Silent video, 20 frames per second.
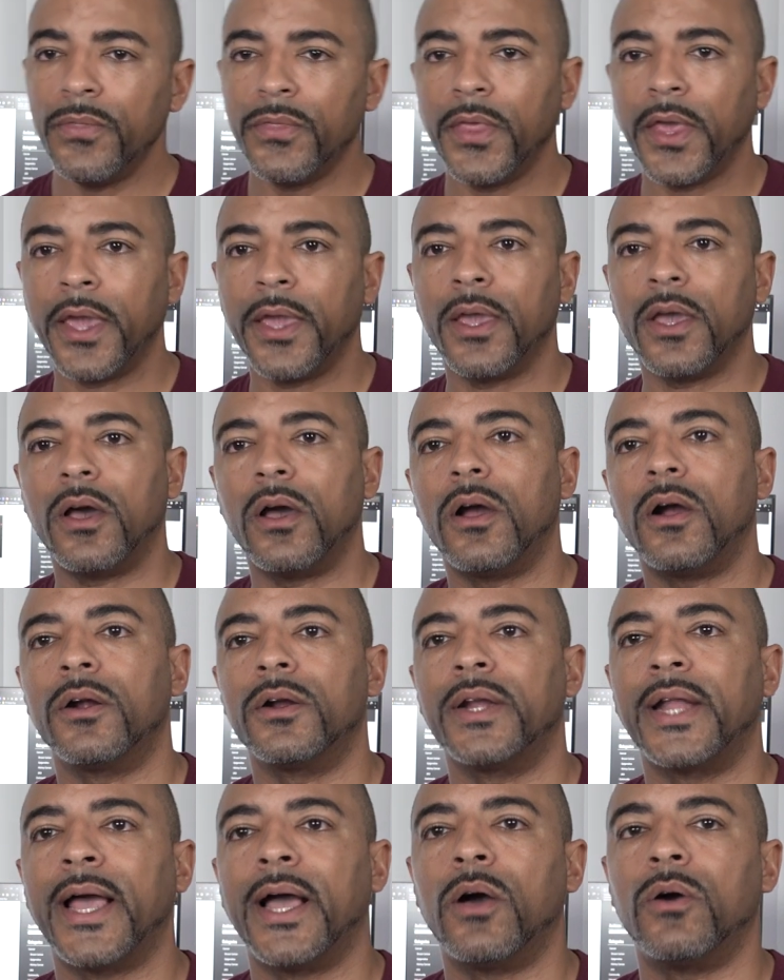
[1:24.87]
they
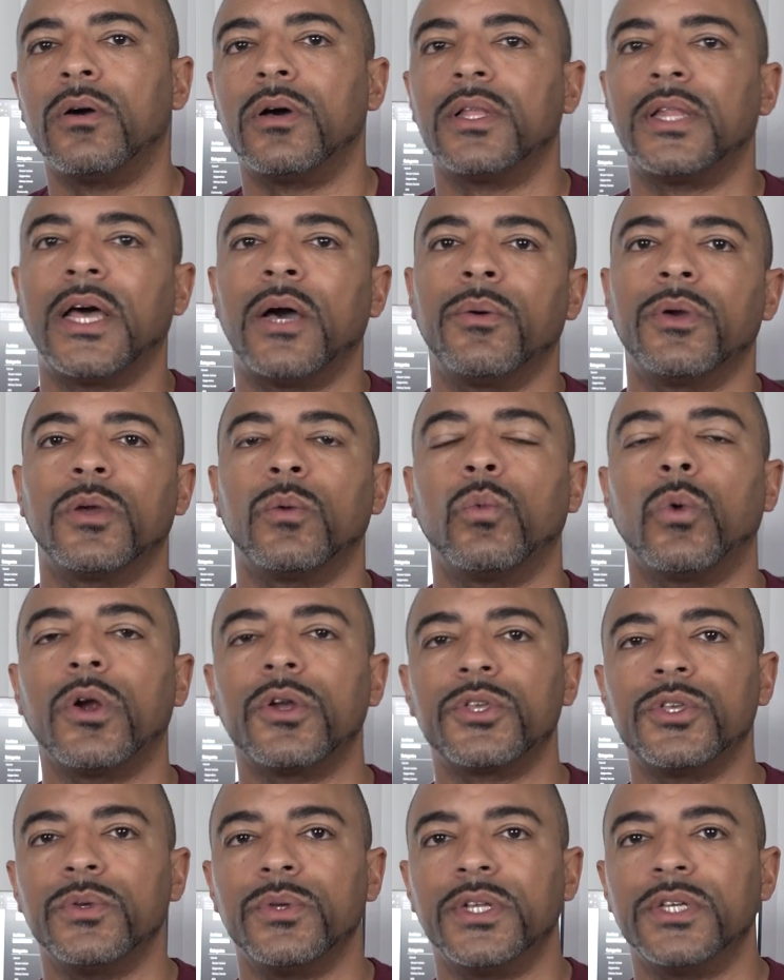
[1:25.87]
are now allowing
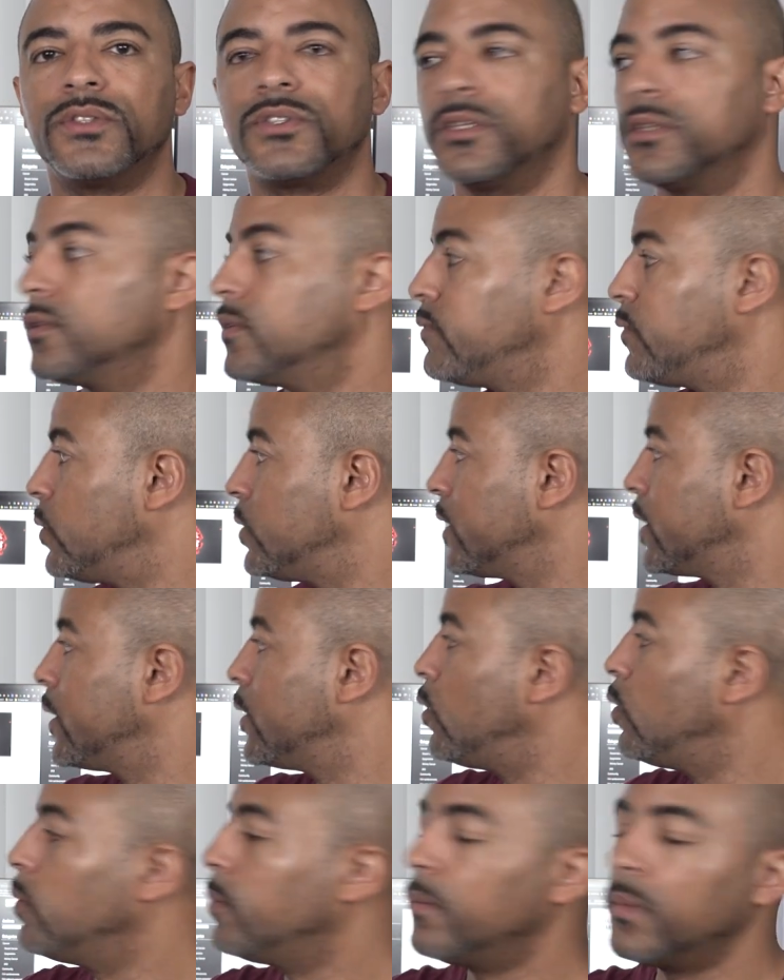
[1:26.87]
work units in the Folding
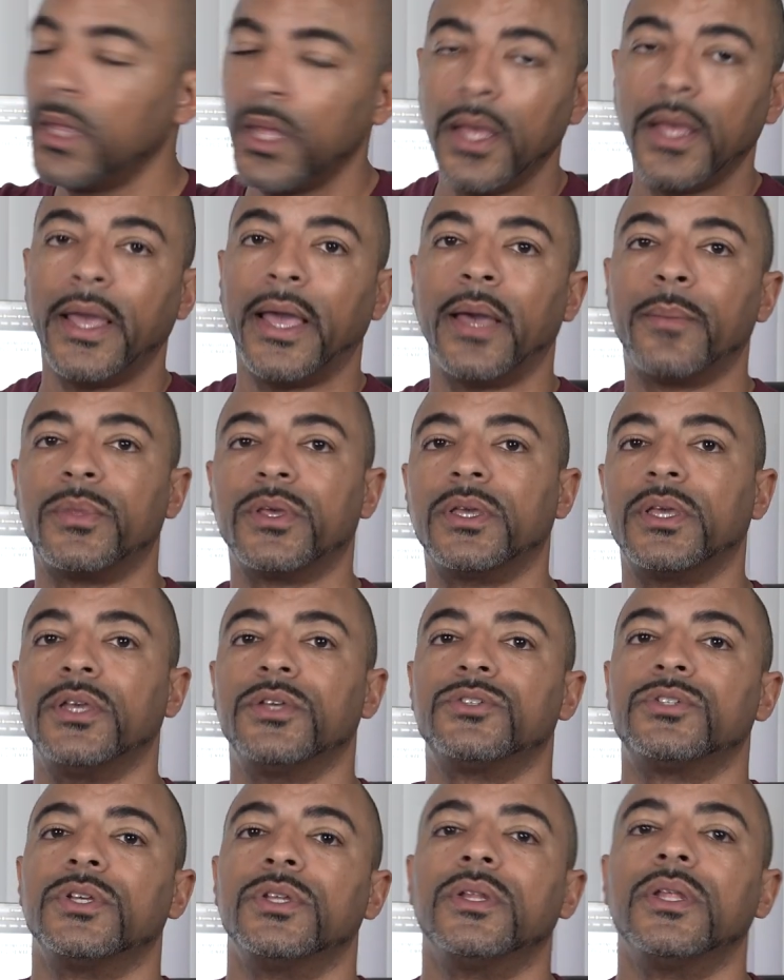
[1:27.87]
at Home
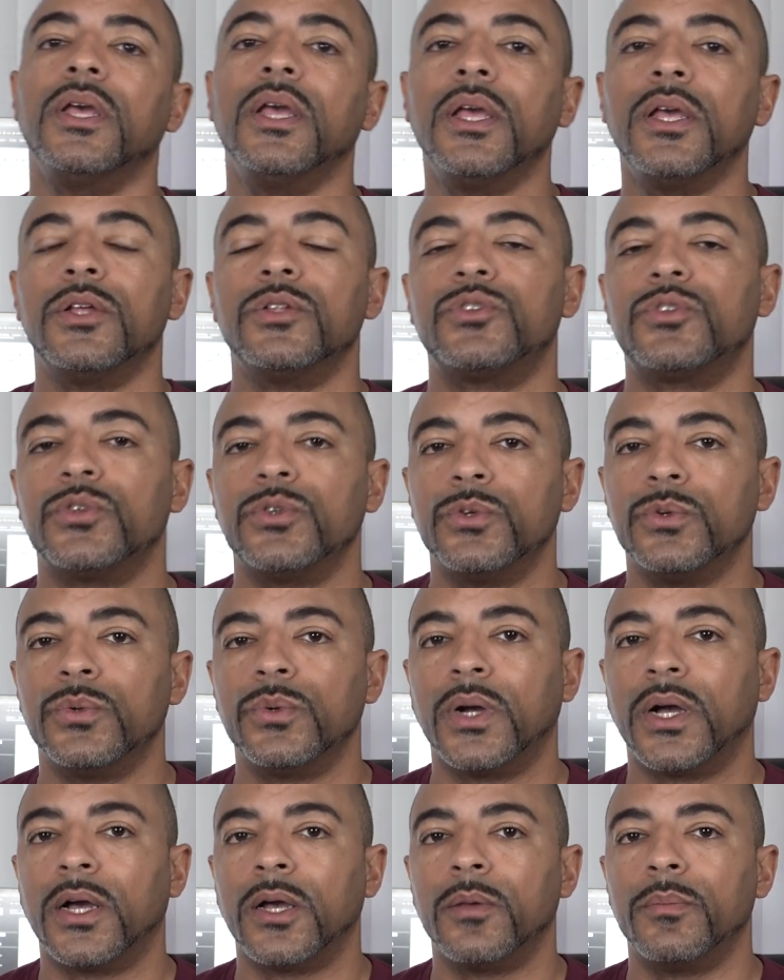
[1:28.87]
application
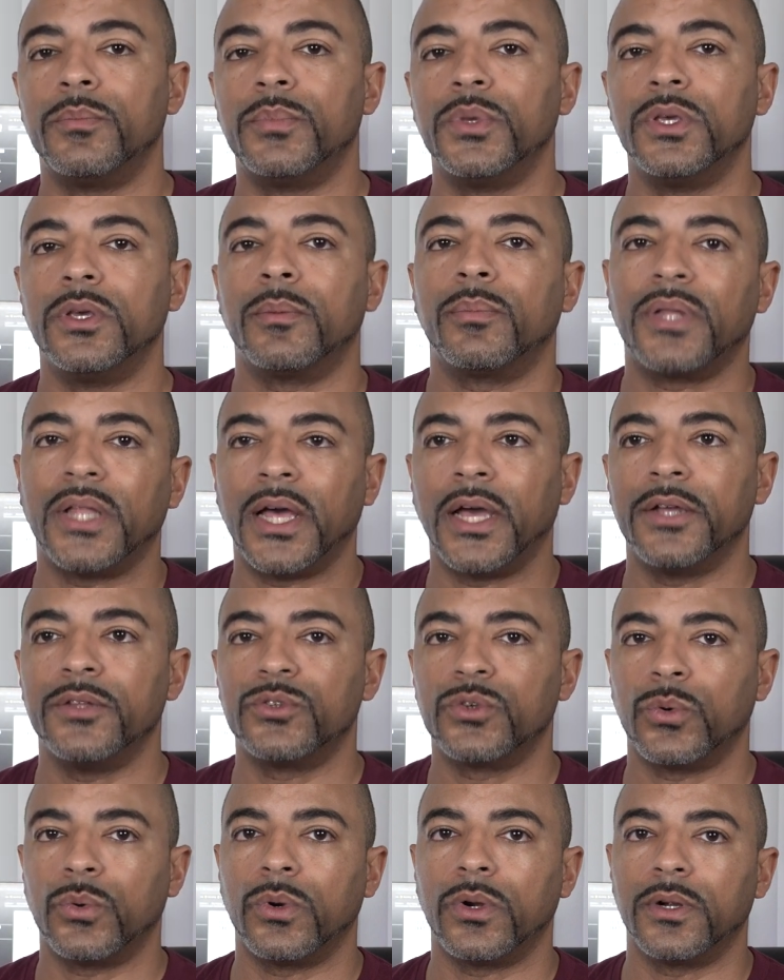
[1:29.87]
to be applied
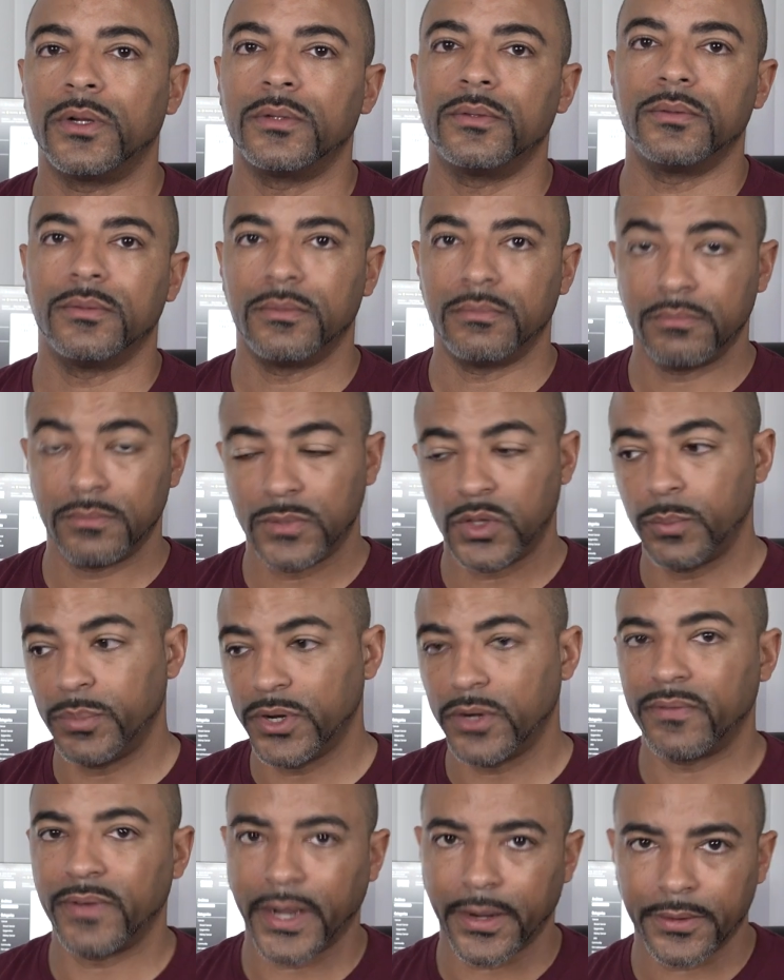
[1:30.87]
toward the
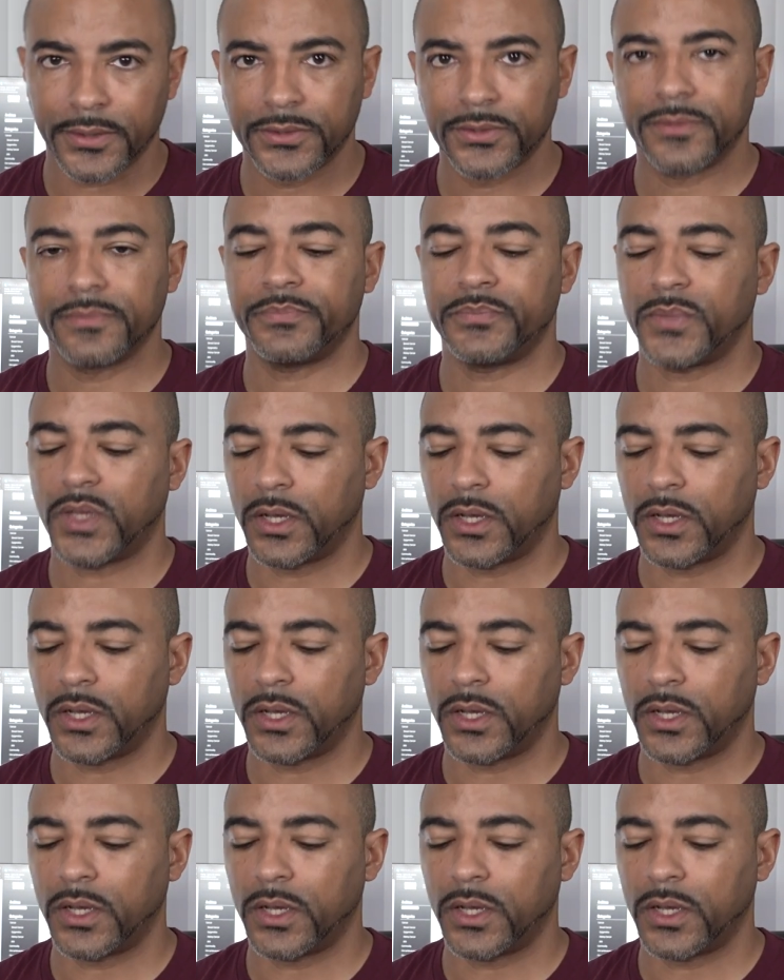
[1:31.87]
beer virus.